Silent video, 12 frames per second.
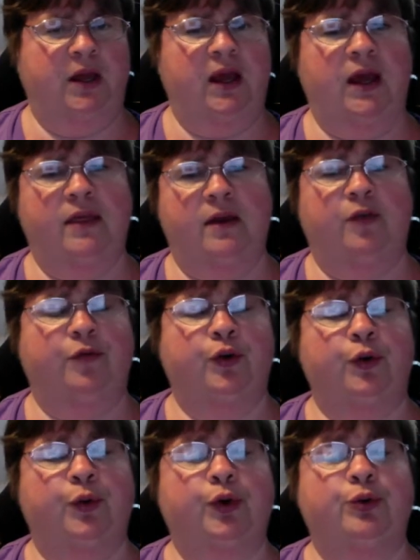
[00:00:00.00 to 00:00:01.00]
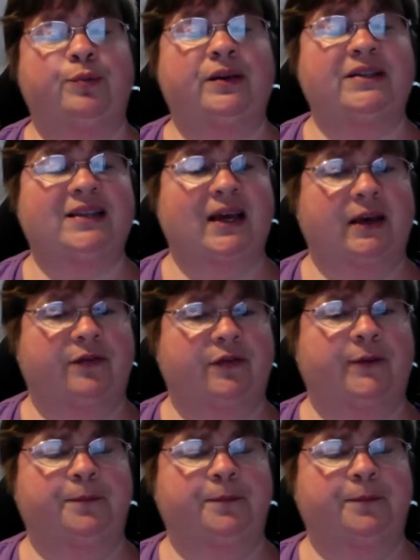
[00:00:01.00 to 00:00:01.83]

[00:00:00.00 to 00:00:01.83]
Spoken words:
and therefore you couldn't be saved.